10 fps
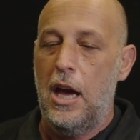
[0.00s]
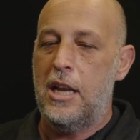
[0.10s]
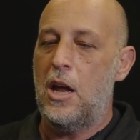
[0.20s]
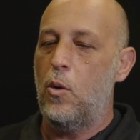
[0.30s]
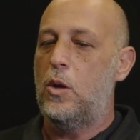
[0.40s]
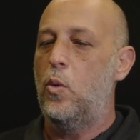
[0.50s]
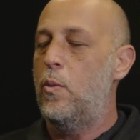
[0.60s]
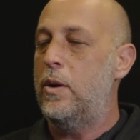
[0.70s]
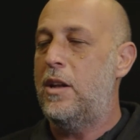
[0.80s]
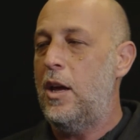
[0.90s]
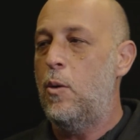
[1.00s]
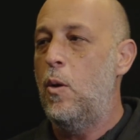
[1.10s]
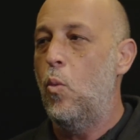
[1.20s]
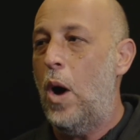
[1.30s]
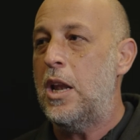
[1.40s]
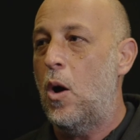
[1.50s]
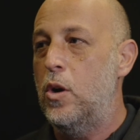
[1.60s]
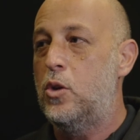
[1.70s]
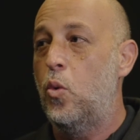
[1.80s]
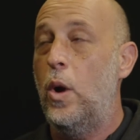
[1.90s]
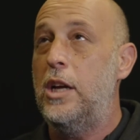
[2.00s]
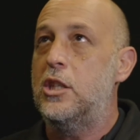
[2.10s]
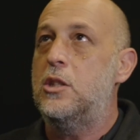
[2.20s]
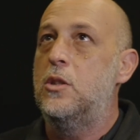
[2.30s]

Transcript: and now it will take me one hour to wait just